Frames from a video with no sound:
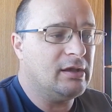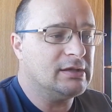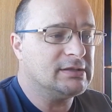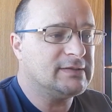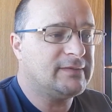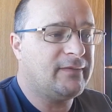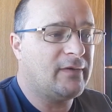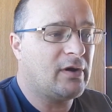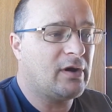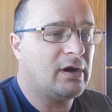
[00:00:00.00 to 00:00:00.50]

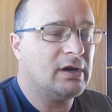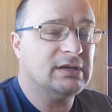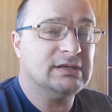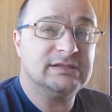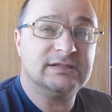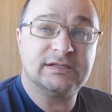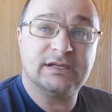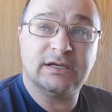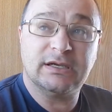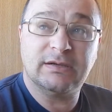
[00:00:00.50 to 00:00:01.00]
as far
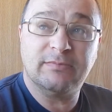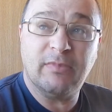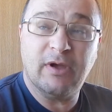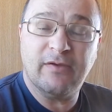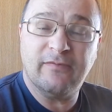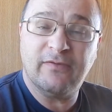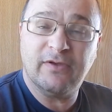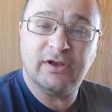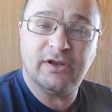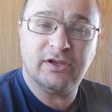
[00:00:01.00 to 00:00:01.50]
as
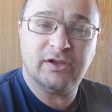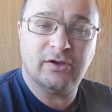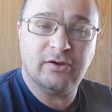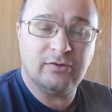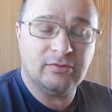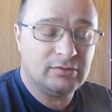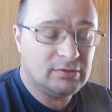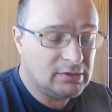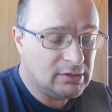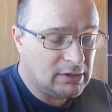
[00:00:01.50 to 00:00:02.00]
my
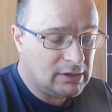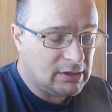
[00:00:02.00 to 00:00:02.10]
video